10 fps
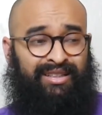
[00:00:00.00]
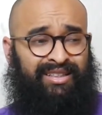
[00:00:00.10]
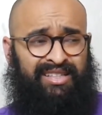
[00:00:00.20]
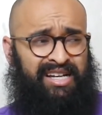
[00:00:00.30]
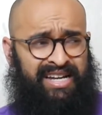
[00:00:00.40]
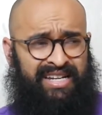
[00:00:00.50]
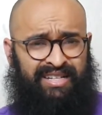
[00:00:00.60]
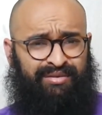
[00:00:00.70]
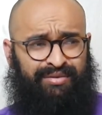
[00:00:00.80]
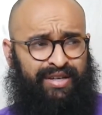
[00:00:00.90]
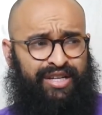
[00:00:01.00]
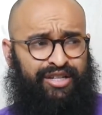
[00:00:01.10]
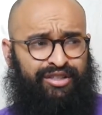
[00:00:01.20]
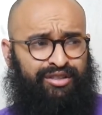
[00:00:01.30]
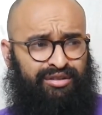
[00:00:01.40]
Assad, I didn't
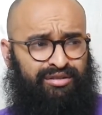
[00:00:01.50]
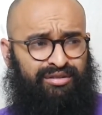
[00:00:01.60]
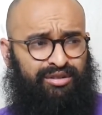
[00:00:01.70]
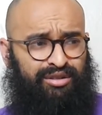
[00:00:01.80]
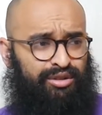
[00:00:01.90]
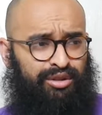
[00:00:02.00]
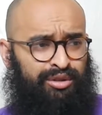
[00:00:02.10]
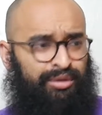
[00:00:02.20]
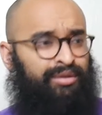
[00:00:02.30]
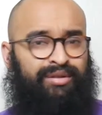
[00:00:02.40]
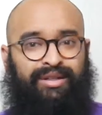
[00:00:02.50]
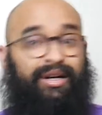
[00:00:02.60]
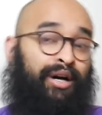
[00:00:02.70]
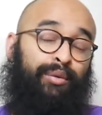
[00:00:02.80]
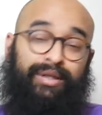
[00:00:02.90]
finish too.
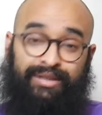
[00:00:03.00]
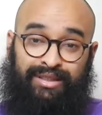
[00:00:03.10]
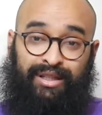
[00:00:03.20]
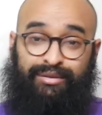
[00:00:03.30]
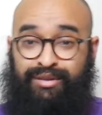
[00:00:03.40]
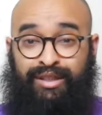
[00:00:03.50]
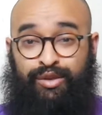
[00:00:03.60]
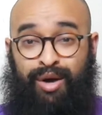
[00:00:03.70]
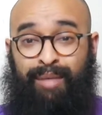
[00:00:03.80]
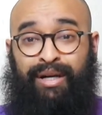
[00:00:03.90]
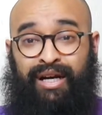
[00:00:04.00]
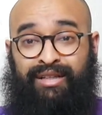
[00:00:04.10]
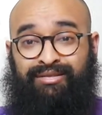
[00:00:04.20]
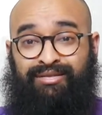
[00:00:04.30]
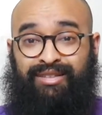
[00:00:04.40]
Well, it's
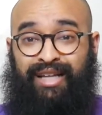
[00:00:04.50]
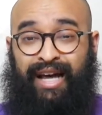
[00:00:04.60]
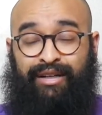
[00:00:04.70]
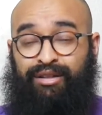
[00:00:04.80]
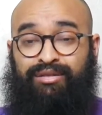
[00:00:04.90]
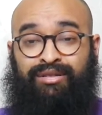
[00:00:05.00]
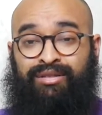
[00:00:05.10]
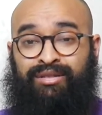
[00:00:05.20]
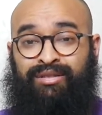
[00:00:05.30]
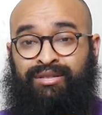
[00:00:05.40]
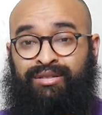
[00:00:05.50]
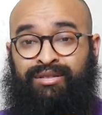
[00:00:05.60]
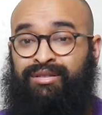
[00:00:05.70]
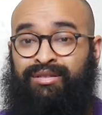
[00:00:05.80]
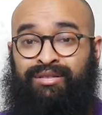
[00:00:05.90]
Ramadan. I don't.
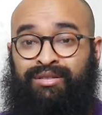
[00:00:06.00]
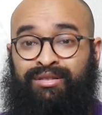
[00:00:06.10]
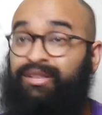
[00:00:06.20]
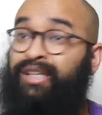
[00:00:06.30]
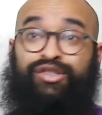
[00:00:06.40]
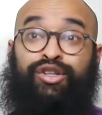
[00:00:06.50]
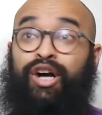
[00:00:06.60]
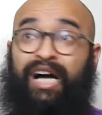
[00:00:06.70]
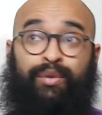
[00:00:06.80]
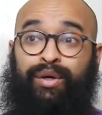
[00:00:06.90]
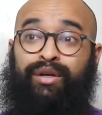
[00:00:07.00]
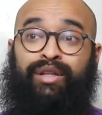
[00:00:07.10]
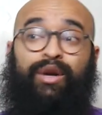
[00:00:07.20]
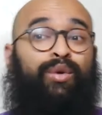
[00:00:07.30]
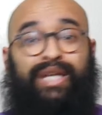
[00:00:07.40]
It's God will
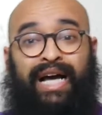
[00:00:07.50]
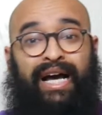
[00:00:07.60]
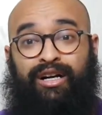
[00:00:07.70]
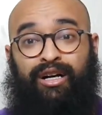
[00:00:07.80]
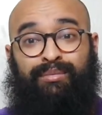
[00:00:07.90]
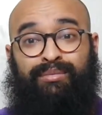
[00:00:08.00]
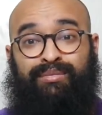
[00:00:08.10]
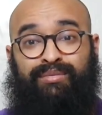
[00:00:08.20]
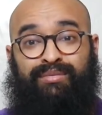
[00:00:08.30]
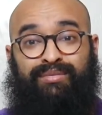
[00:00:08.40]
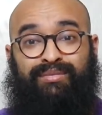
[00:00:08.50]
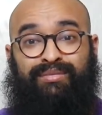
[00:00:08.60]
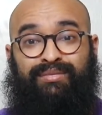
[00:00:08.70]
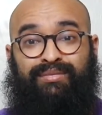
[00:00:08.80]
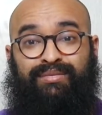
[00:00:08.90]
that only I come.
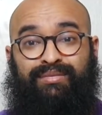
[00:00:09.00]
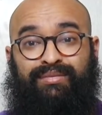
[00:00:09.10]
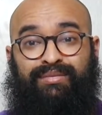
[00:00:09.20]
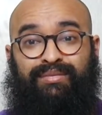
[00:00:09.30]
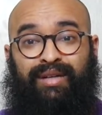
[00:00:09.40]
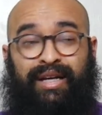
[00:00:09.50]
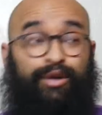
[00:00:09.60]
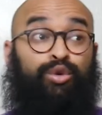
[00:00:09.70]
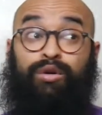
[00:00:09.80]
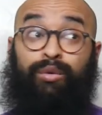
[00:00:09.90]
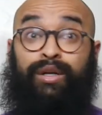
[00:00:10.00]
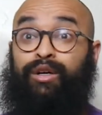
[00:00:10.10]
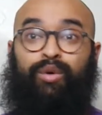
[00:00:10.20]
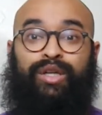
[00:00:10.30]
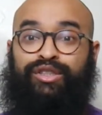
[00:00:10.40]
And who are we to
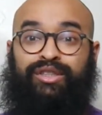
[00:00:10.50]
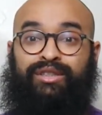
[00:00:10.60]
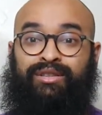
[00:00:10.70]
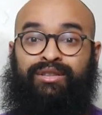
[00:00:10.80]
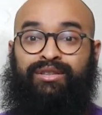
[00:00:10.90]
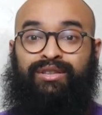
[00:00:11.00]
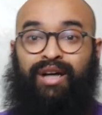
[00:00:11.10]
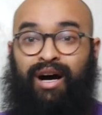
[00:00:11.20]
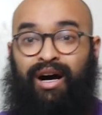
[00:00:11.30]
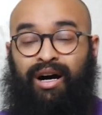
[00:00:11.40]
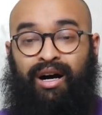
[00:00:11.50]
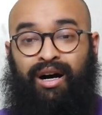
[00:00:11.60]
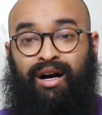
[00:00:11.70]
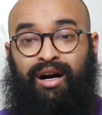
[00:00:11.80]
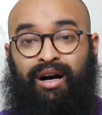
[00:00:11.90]
question
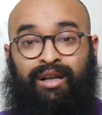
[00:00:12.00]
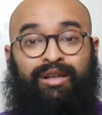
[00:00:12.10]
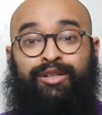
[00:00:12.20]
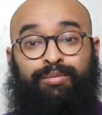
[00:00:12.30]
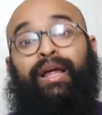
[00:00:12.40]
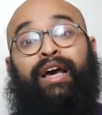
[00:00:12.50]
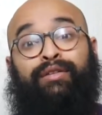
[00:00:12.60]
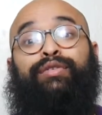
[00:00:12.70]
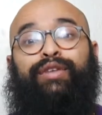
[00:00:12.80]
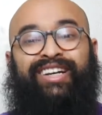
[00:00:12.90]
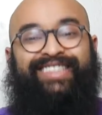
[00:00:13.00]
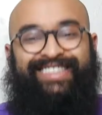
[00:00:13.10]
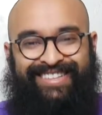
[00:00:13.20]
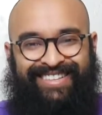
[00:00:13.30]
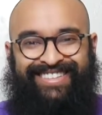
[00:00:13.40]
Allah's plan for
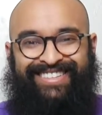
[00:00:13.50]
us?